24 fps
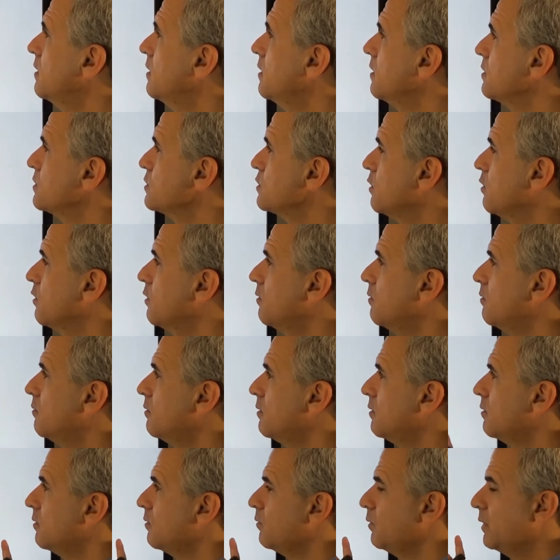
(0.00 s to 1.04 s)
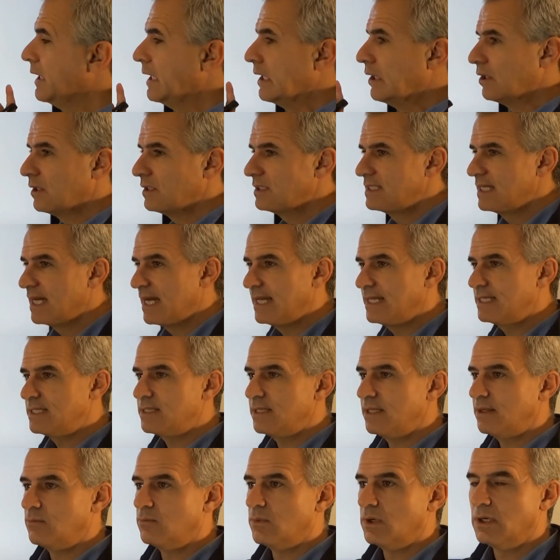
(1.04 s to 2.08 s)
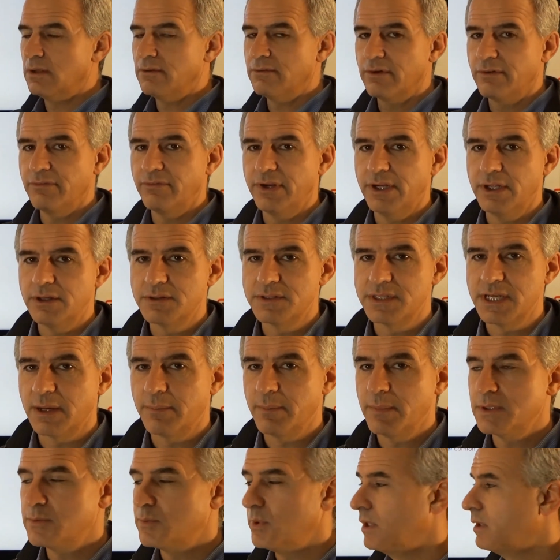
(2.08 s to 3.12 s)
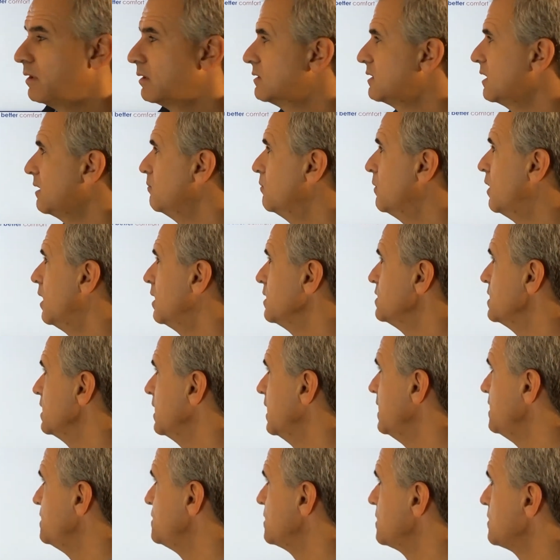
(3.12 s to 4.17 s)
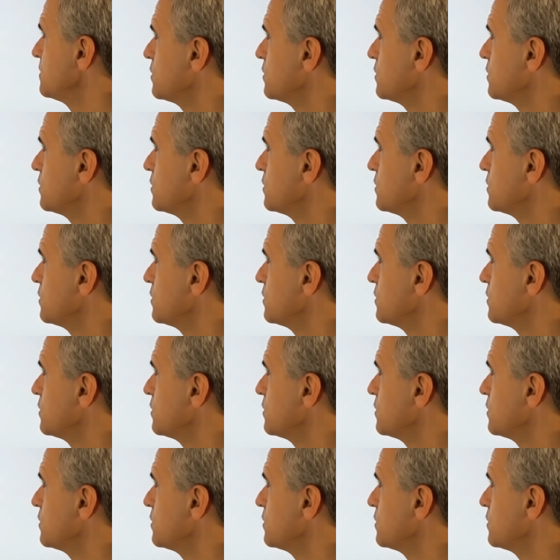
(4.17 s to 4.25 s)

So we looked at, in one of our video segments, we looked at modulation.